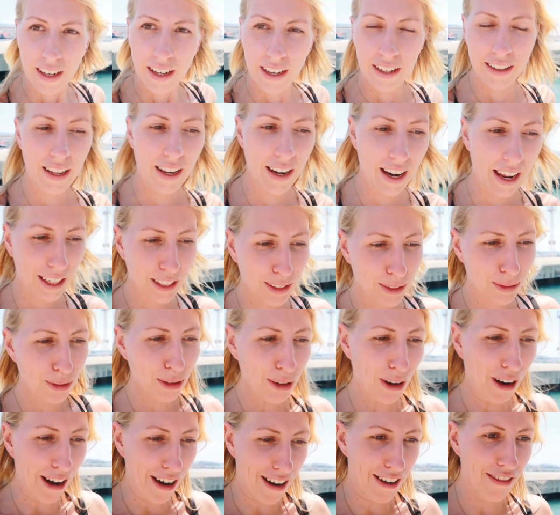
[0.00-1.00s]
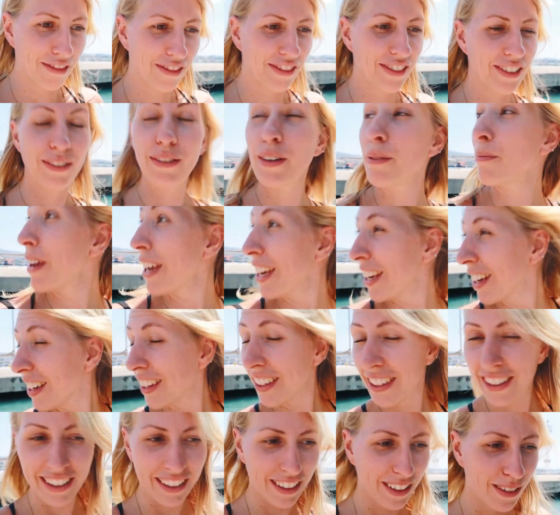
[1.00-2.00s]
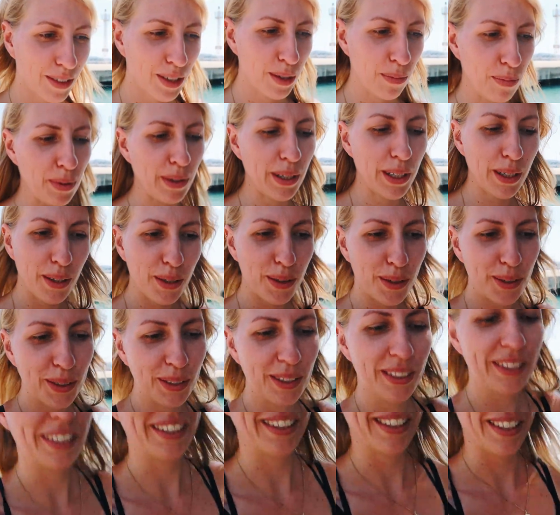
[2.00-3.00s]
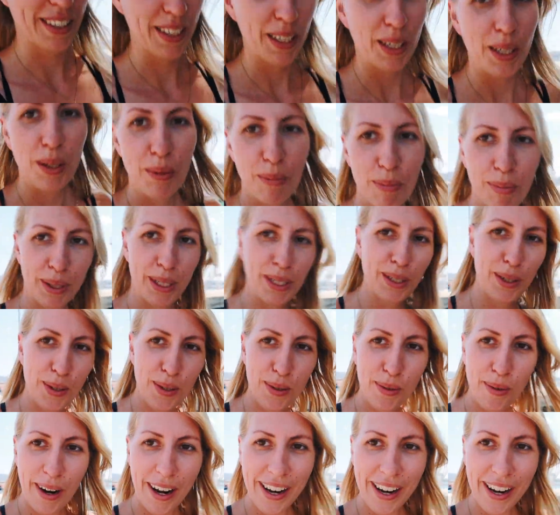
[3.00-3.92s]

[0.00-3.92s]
And the next we're off. We made it. It's a pretty cool, pretty cool